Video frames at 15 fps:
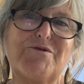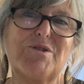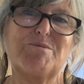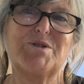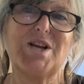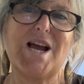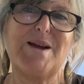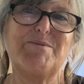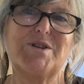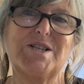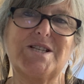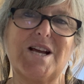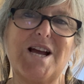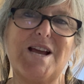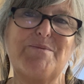from time to
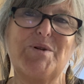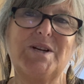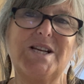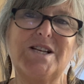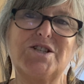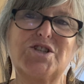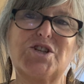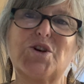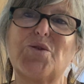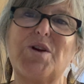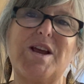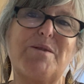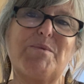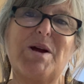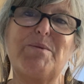time on
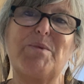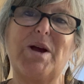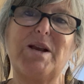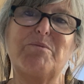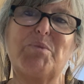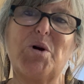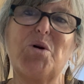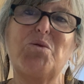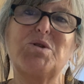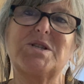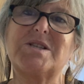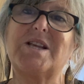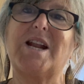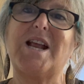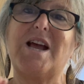Instagram, I might
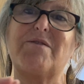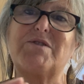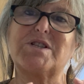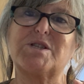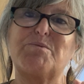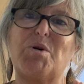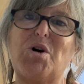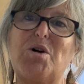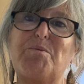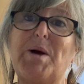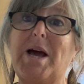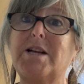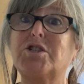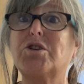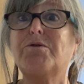post that I have a small
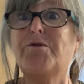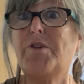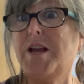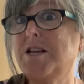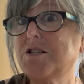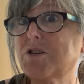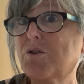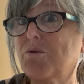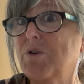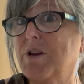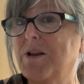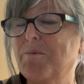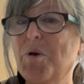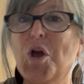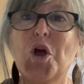batch of face
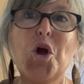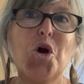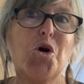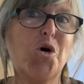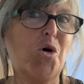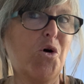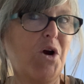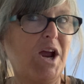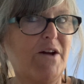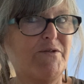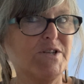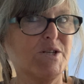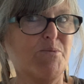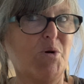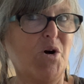cream, or I have
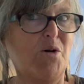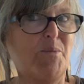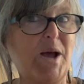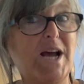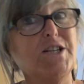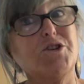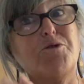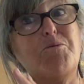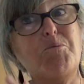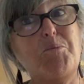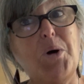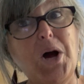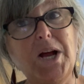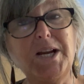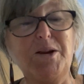a small batch of
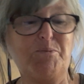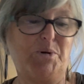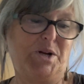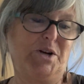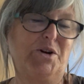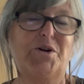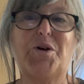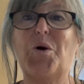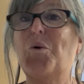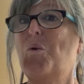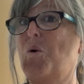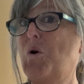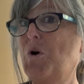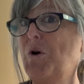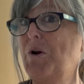body butter,
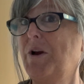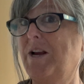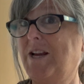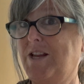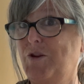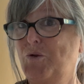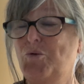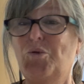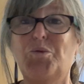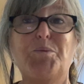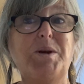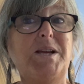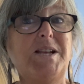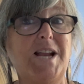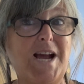or you will
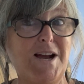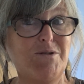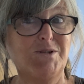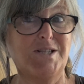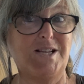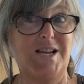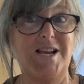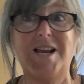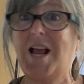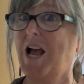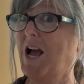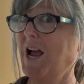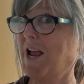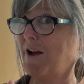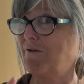be now seeing
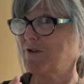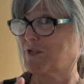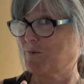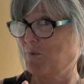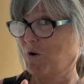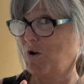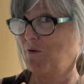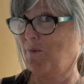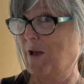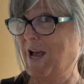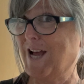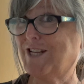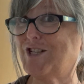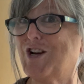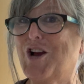I have a small
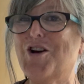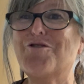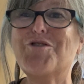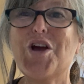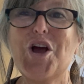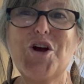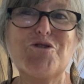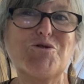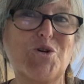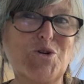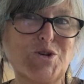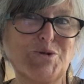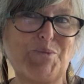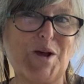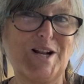batch of
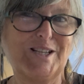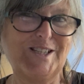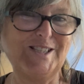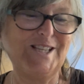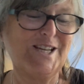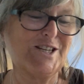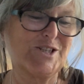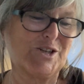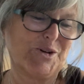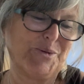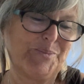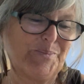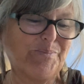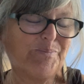rose petal elixir.